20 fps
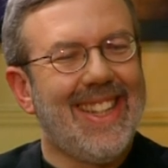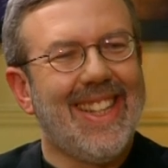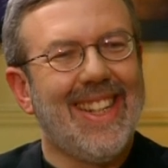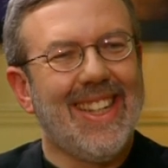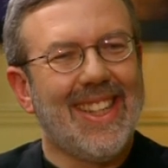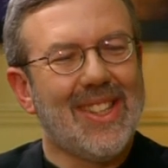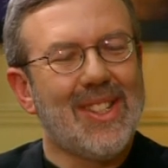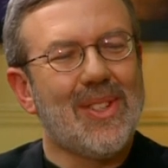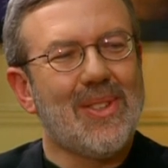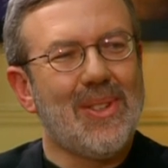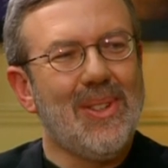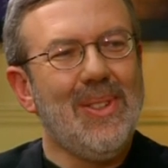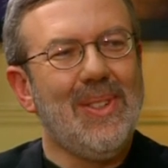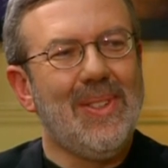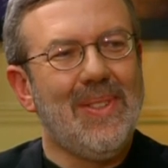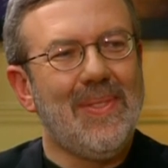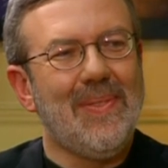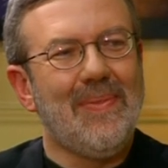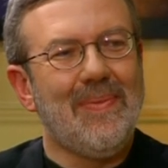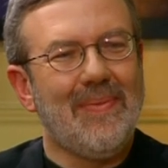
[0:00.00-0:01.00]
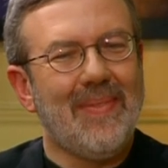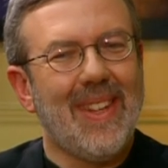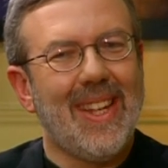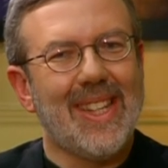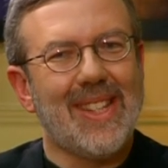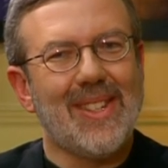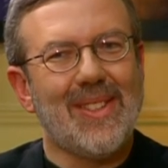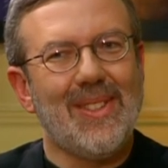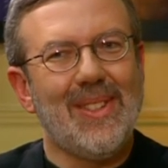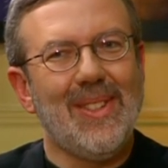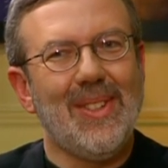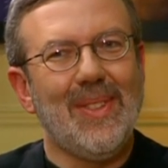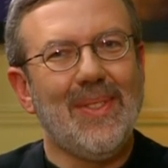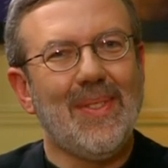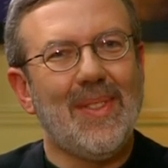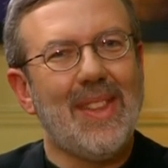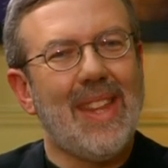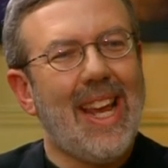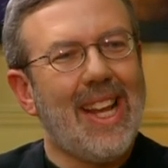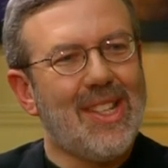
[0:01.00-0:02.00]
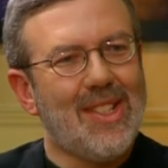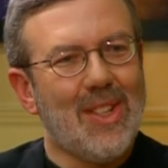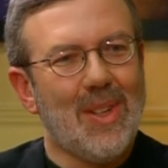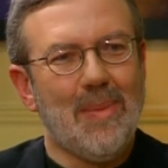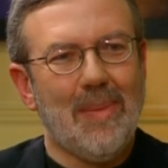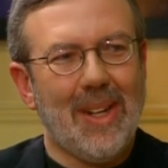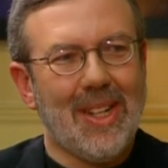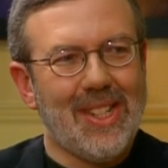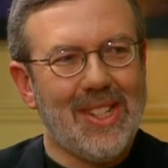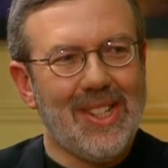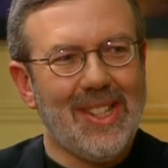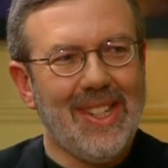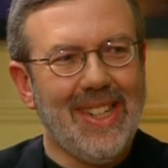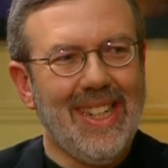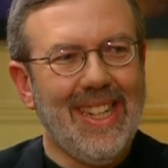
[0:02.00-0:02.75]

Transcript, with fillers: That's true. It's true. Thanks so much.